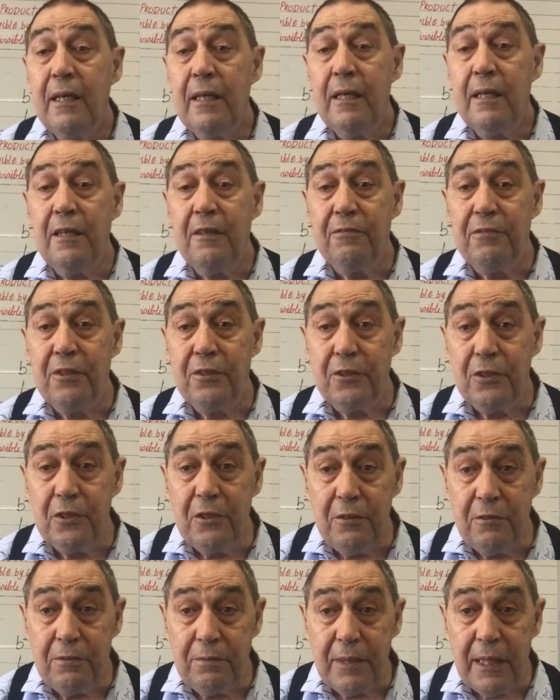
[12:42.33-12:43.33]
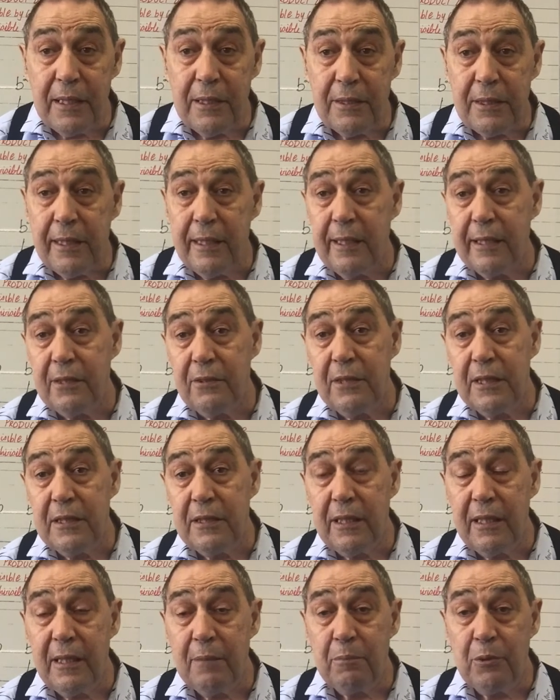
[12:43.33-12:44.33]
If you do know
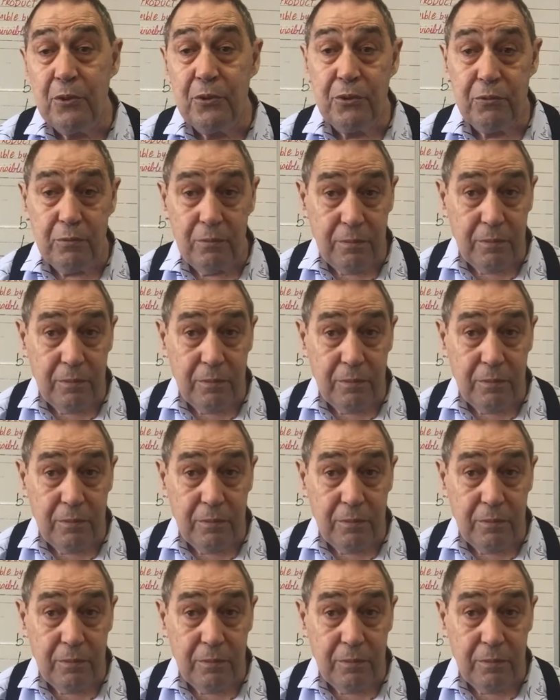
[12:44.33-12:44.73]
counterexamples,